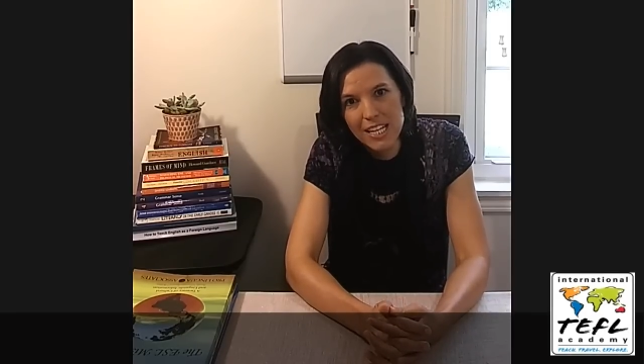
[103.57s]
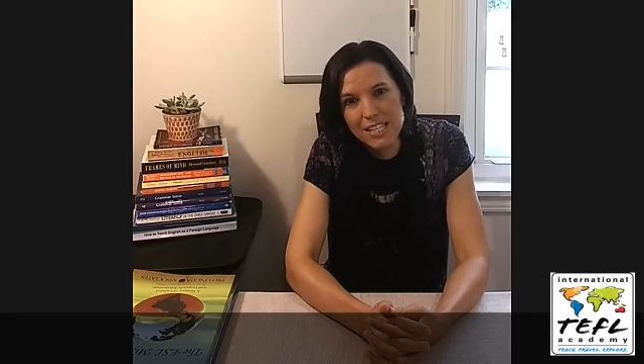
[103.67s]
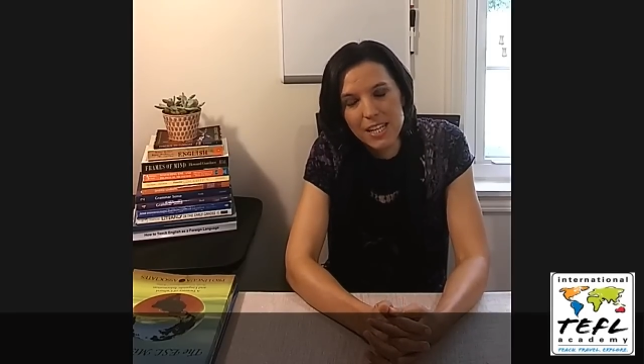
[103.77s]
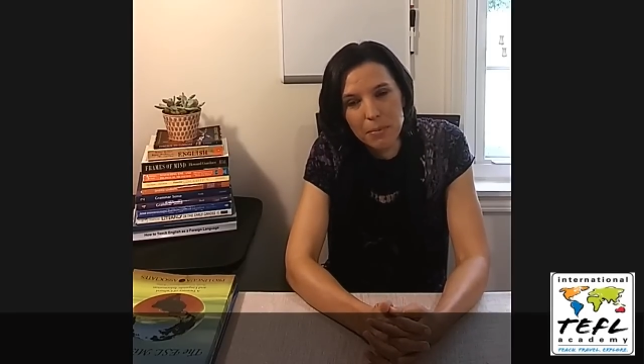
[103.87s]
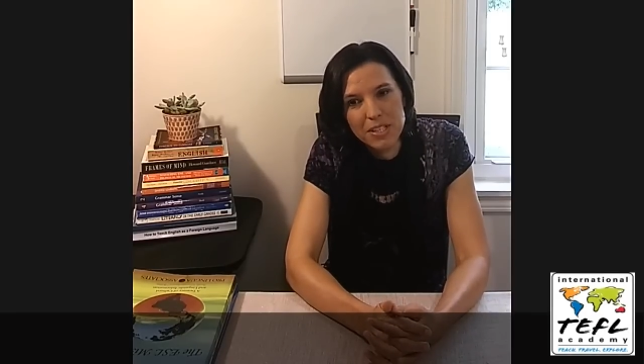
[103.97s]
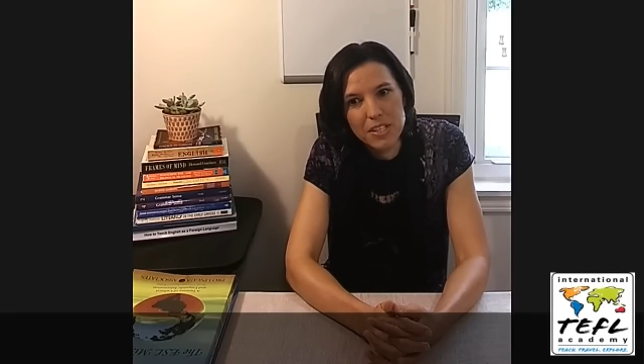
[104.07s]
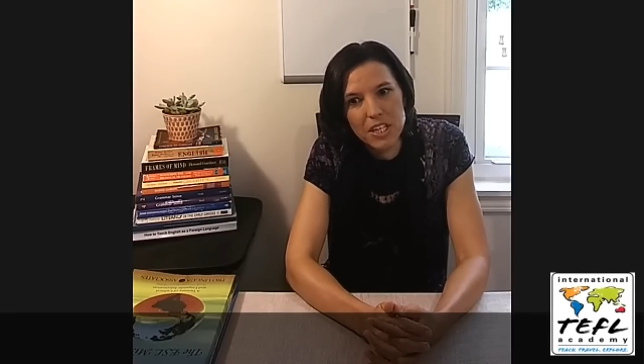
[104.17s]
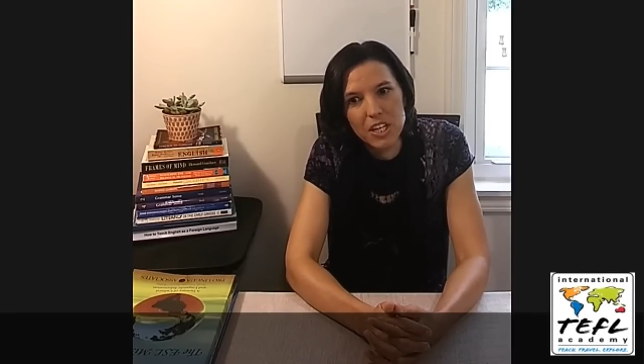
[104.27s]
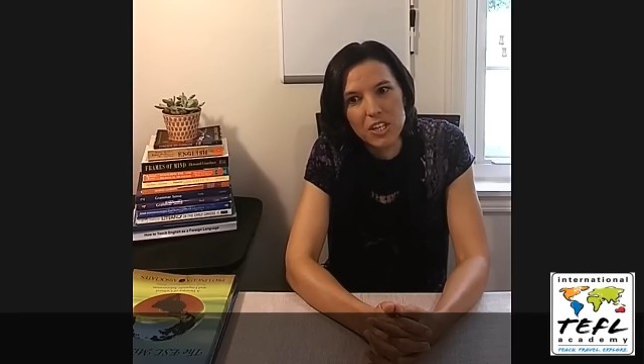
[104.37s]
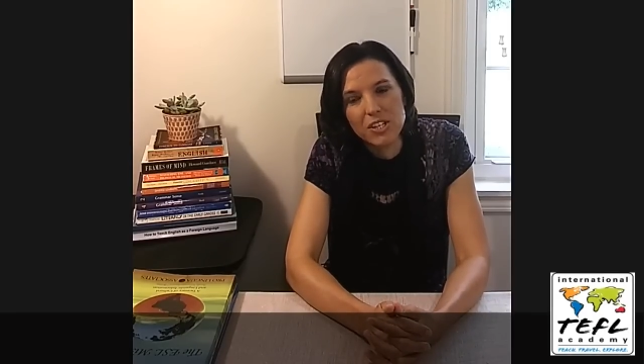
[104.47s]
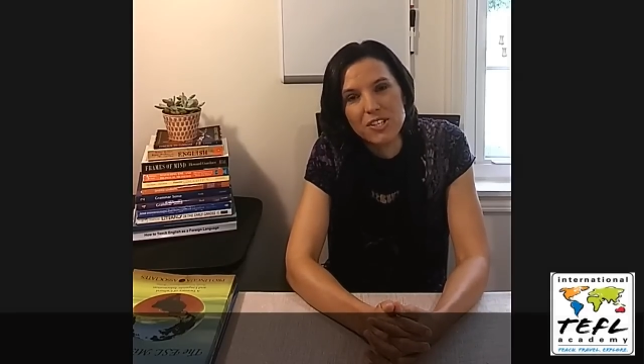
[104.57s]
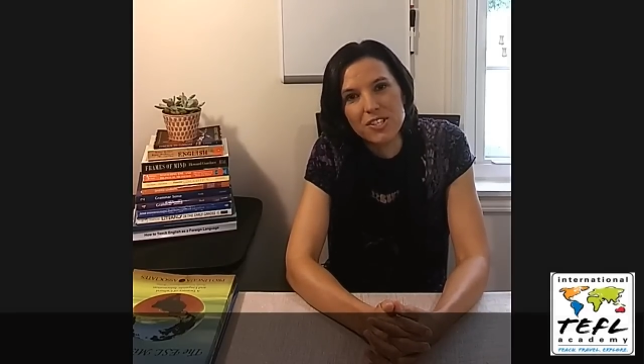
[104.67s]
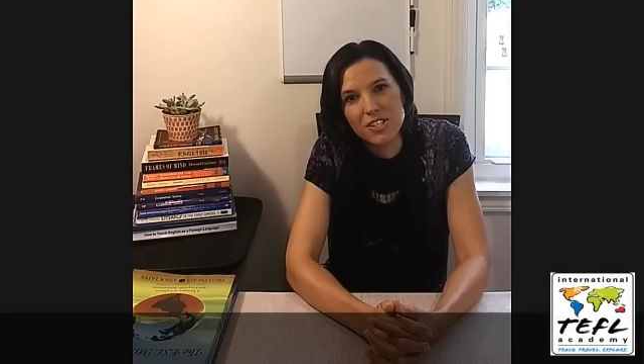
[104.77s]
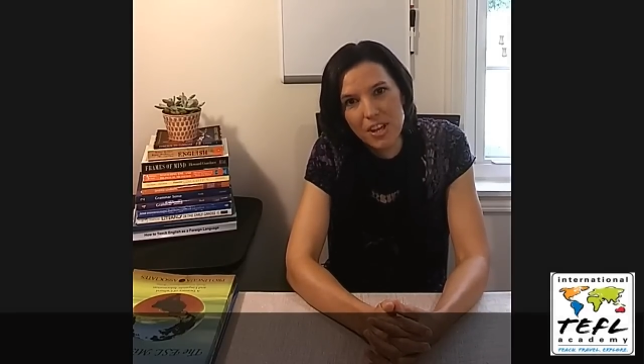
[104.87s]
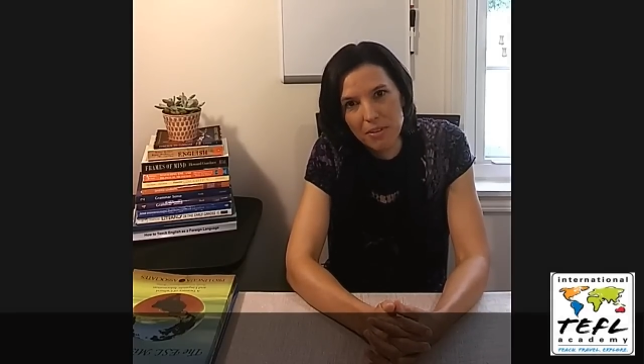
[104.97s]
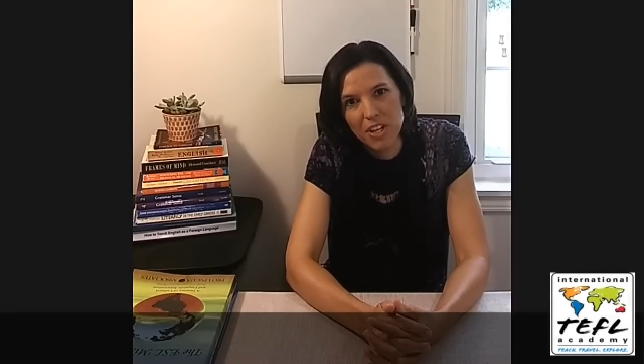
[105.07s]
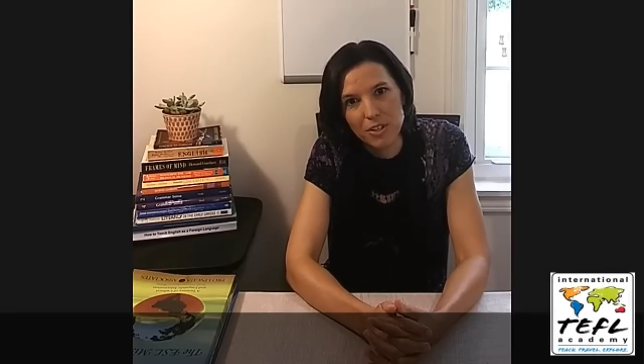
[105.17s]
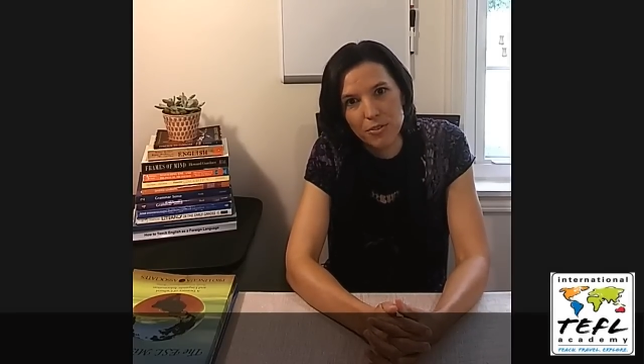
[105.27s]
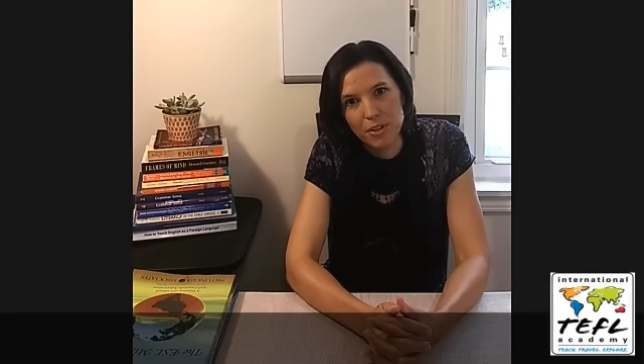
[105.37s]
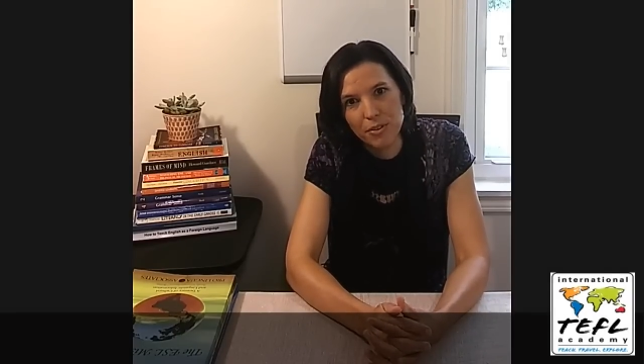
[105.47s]
Step into the years
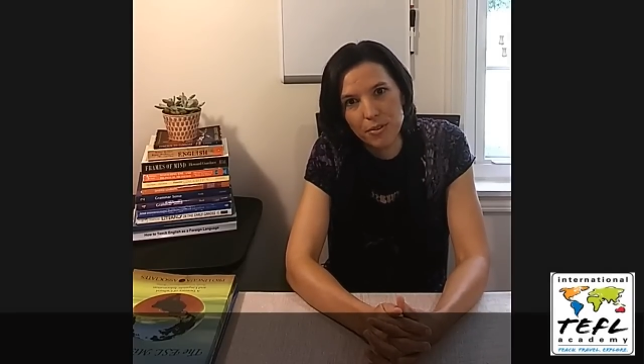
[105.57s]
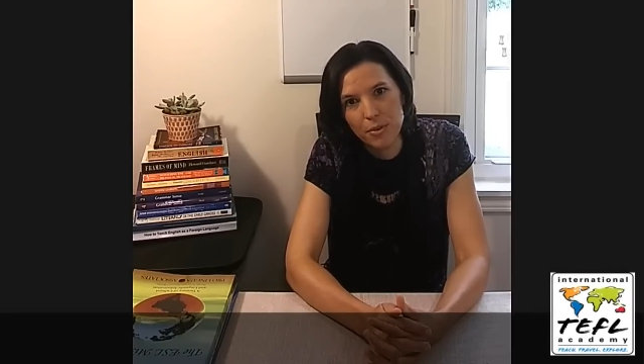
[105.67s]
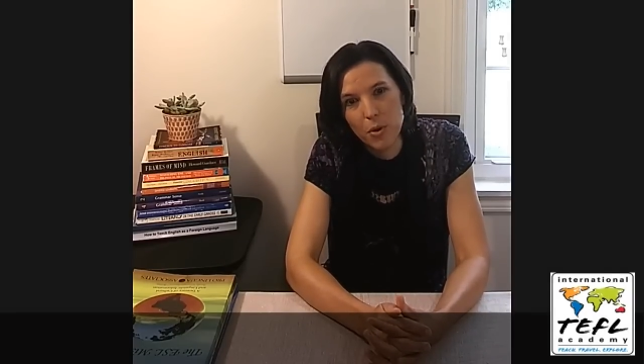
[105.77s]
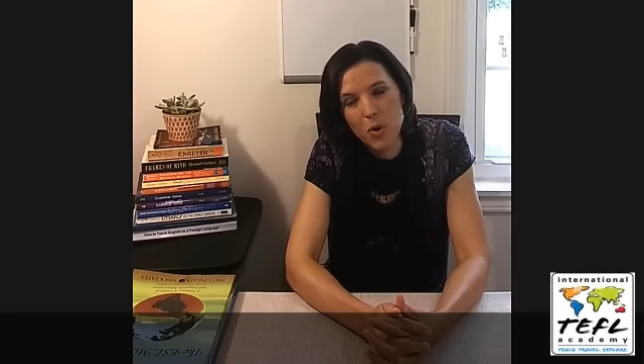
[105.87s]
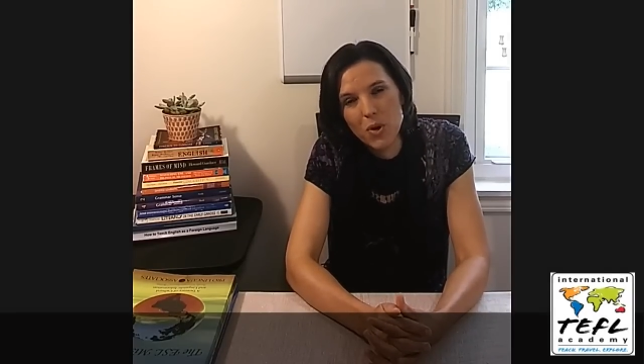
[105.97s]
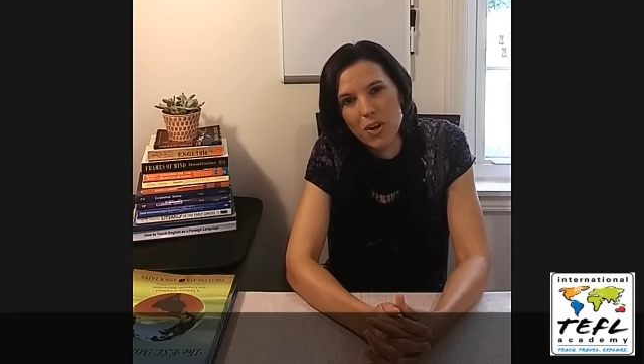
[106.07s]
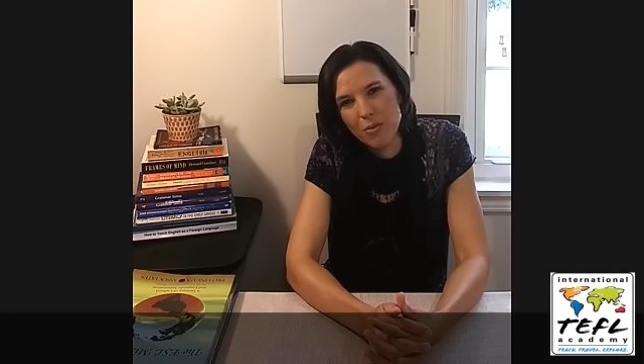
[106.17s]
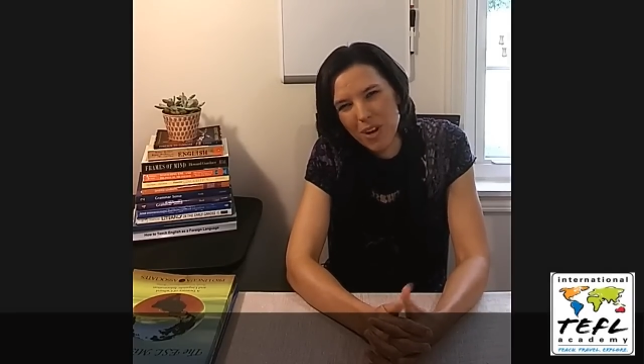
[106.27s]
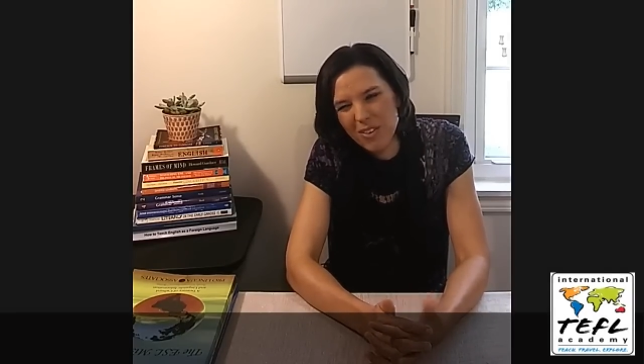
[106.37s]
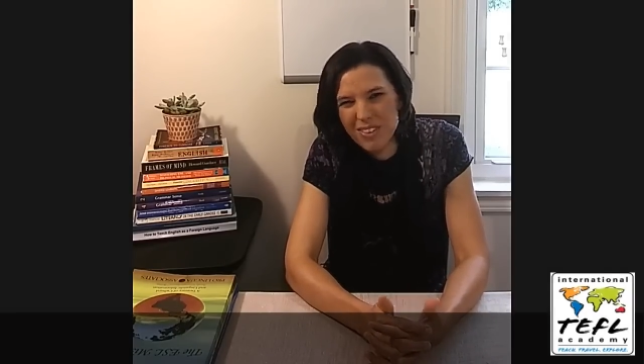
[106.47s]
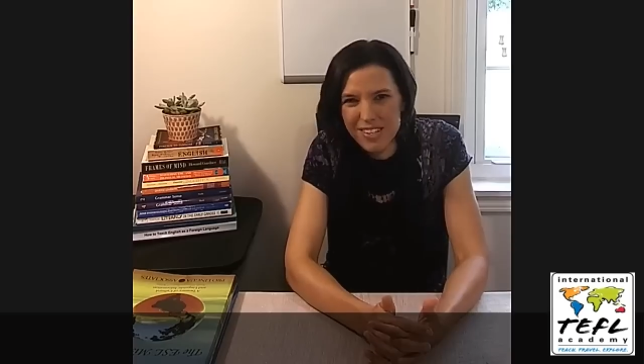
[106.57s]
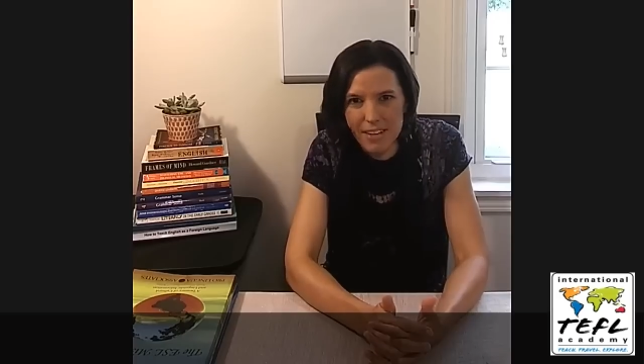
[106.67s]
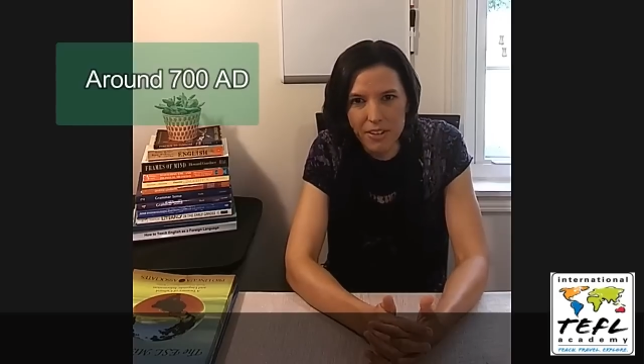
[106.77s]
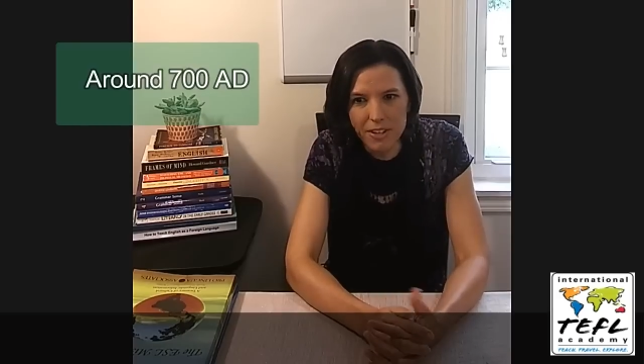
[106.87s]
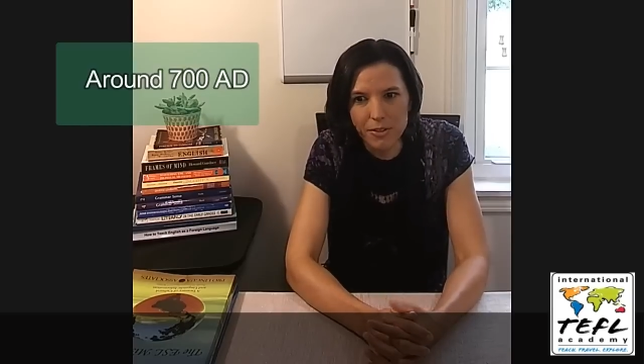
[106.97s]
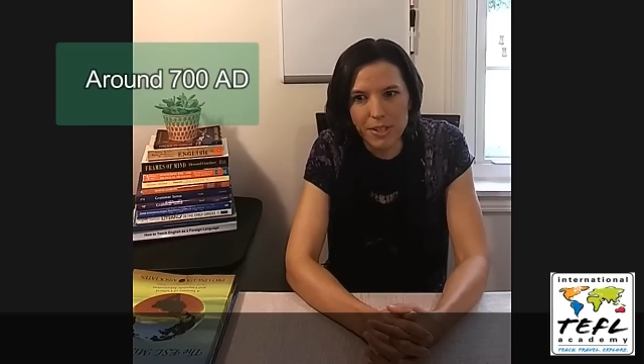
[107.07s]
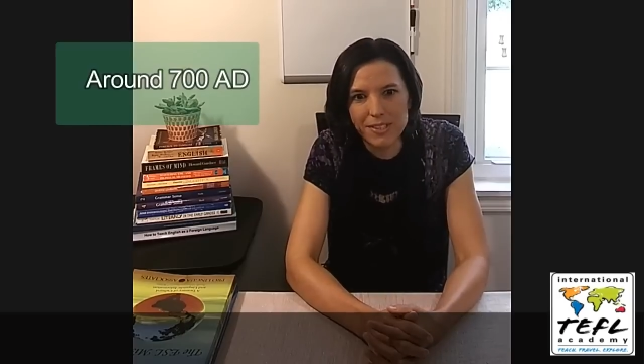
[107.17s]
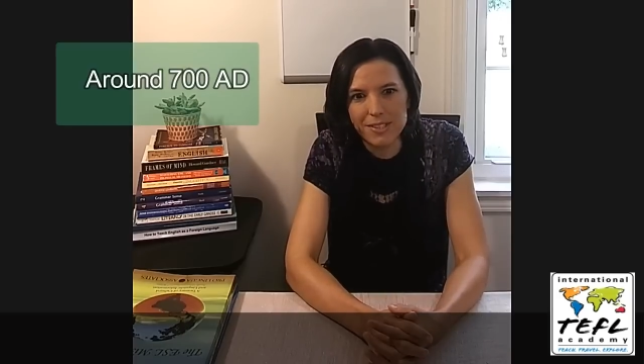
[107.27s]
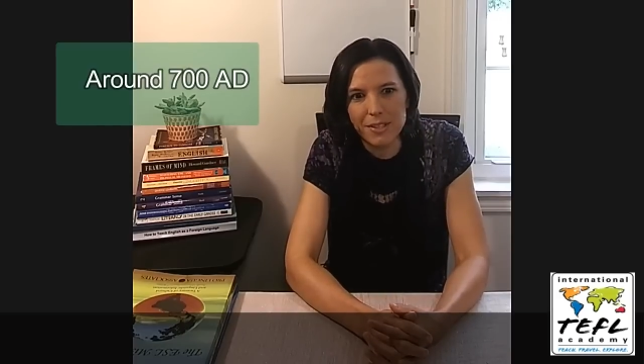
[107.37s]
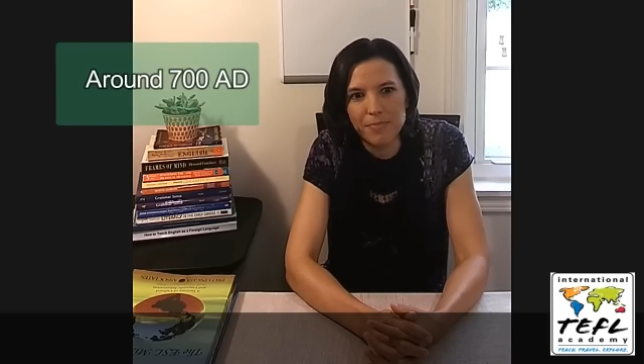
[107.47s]
700, or around the
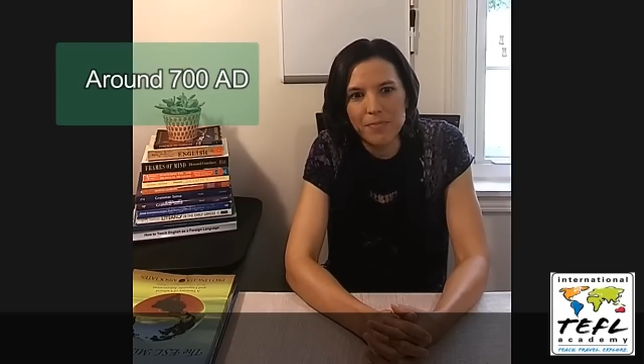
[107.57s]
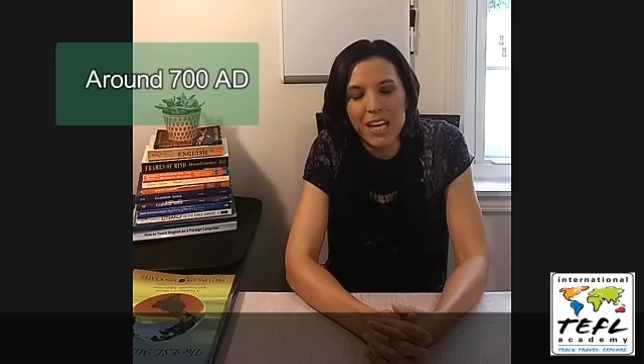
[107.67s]
700s.